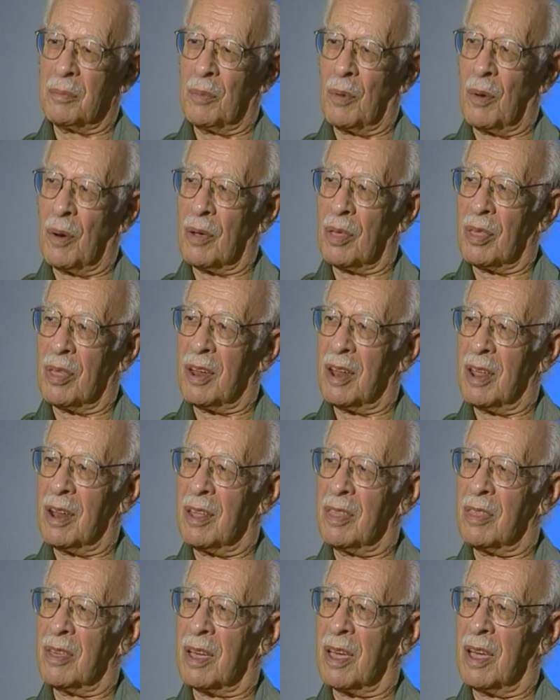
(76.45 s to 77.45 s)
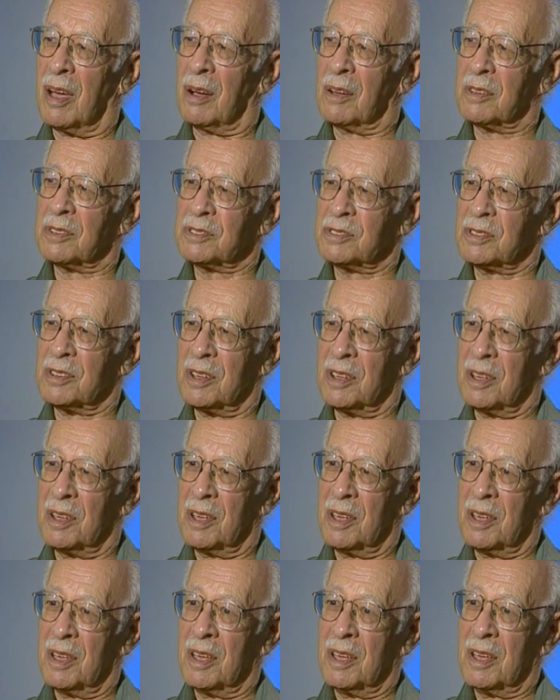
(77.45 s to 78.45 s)
more than anything else
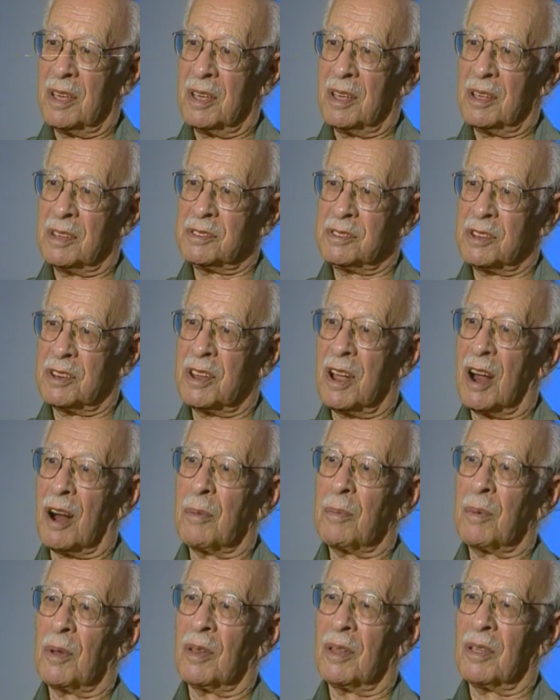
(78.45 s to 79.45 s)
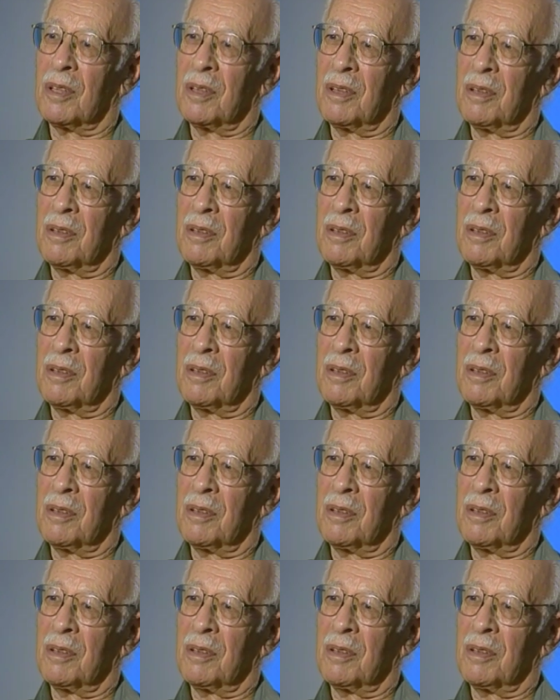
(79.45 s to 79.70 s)
is the terrible